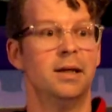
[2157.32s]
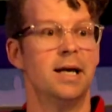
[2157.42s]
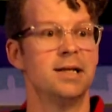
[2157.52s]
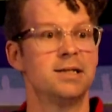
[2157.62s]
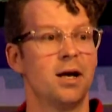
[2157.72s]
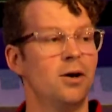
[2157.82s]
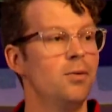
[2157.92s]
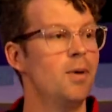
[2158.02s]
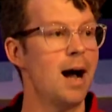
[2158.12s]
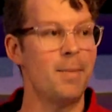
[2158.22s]
And
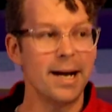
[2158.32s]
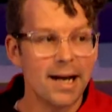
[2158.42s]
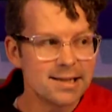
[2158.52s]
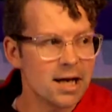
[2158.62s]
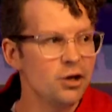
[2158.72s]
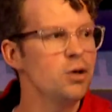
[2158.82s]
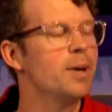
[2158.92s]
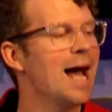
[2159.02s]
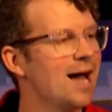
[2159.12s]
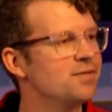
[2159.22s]
so I might not tell you,
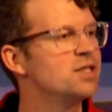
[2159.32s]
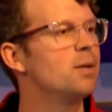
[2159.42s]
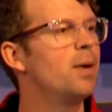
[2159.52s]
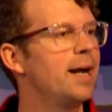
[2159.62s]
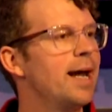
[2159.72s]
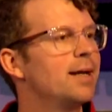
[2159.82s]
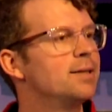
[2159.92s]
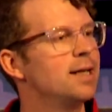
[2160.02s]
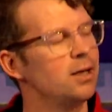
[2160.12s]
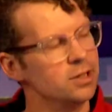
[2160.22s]
but I have somebody I can
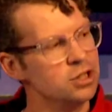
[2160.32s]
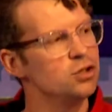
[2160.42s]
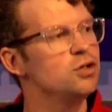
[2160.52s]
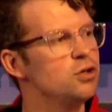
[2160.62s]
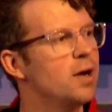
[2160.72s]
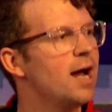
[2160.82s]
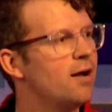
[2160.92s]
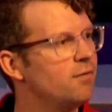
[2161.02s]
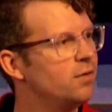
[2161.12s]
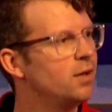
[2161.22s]
tell. And do you
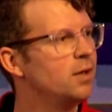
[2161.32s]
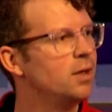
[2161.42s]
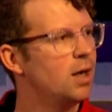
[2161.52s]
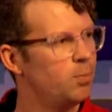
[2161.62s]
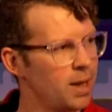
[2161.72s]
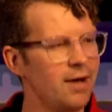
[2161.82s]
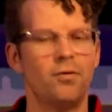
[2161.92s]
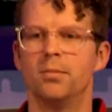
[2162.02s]
have a platform?